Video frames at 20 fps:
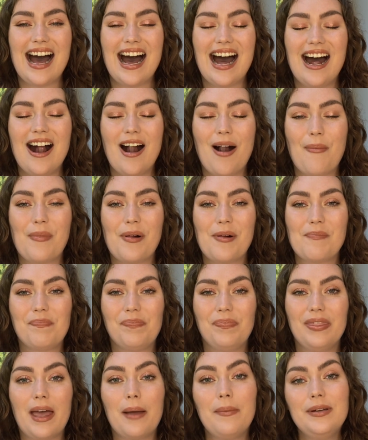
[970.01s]

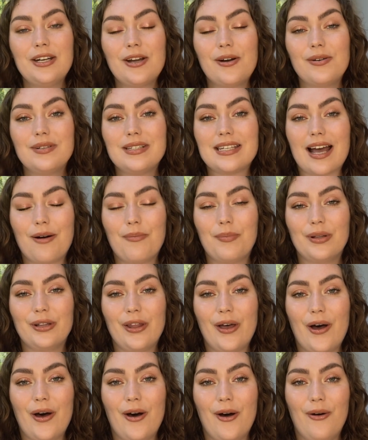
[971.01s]
Let me know down
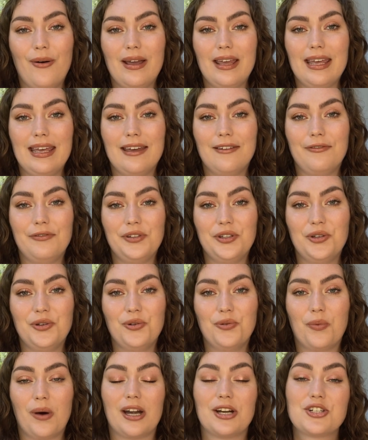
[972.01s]
below if
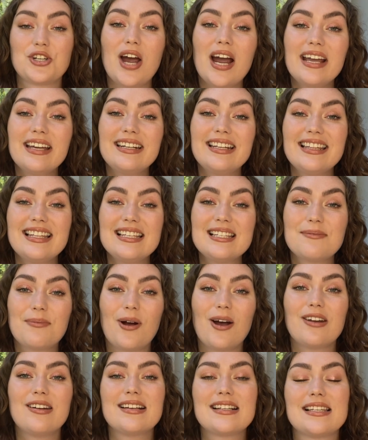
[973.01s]
you want to try any of these
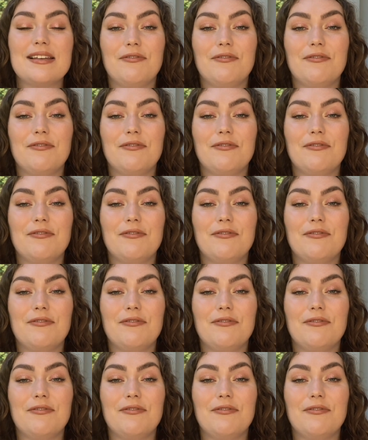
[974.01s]
products.